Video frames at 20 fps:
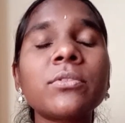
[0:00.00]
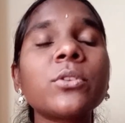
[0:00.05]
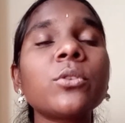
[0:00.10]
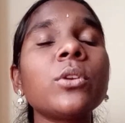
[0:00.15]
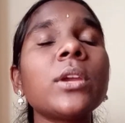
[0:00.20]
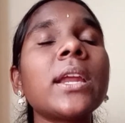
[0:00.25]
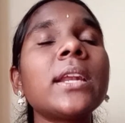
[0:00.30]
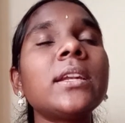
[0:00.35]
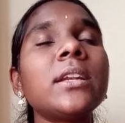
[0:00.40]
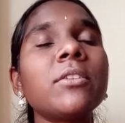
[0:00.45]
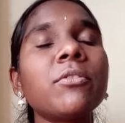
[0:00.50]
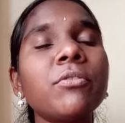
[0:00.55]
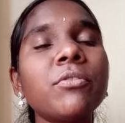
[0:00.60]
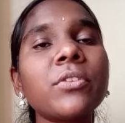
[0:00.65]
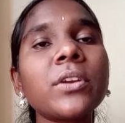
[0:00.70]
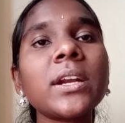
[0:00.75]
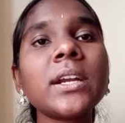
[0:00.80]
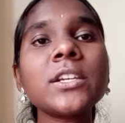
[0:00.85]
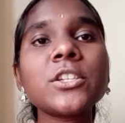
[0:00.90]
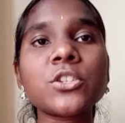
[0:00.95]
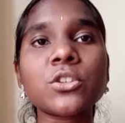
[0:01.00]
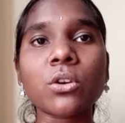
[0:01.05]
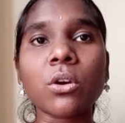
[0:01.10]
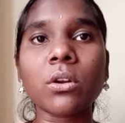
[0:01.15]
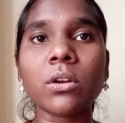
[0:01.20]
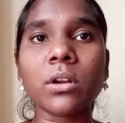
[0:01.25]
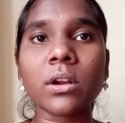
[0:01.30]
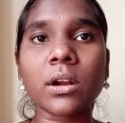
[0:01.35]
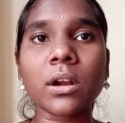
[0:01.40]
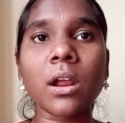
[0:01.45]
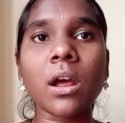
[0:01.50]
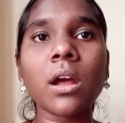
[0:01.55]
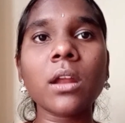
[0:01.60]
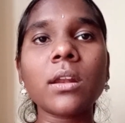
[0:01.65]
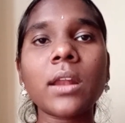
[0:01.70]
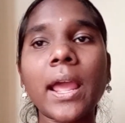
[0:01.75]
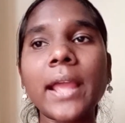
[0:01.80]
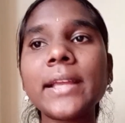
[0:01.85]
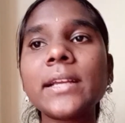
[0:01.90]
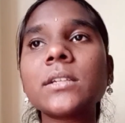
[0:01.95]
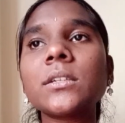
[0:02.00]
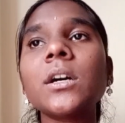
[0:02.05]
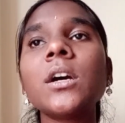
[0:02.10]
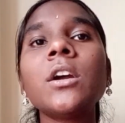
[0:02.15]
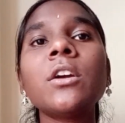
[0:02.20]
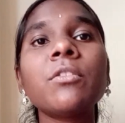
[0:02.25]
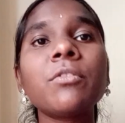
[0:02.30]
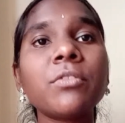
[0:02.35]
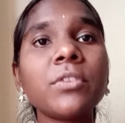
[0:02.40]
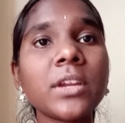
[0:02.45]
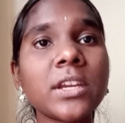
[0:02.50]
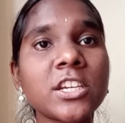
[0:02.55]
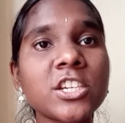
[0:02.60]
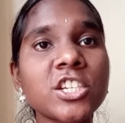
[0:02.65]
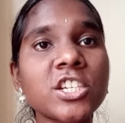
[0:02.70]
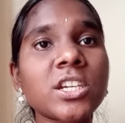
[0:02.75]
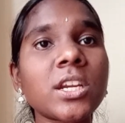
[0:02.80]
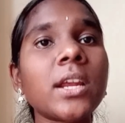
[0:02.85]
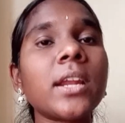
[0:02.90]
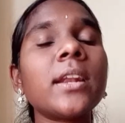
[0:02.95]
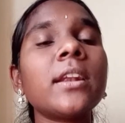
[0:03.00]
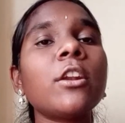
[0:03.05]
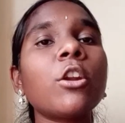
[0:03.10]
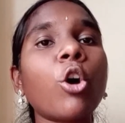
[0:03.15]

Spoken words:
to a different genre like fiction,